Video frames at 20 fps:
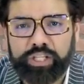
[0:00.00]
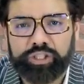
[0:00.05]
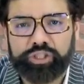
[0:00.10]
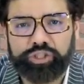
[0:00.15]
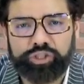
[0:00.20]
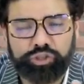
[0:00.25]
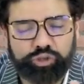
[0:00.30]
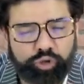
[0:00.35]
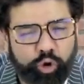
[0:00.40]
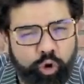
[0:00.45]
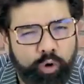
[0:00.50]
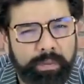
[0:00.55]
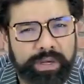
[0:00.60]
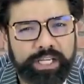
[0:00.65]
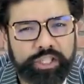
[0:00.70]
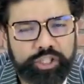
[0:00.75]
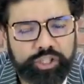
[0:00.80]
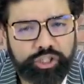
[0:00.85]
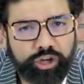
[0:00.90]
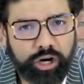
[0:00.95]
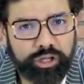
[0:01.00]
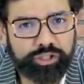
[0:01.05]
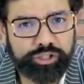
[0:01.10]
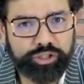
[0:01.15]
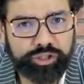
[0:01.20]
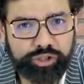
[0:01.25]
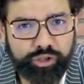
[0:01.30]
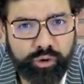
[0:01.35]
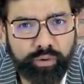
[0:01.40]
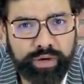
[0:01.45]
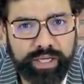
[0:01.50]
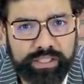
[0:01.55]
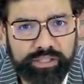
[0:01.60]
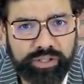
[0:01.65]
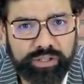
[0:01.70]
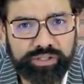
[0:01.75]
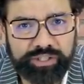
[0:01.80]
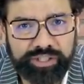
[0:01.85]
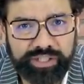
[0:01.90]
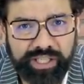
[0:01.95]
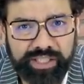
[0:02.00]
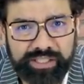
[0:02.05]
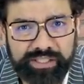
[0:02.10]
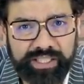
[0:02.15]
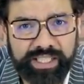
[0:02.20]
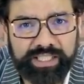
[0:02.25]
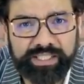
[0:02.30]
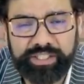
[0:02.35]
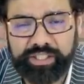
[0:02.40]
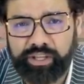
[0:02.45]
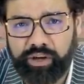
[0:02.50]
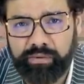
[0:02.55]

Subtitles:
so many short stories on success,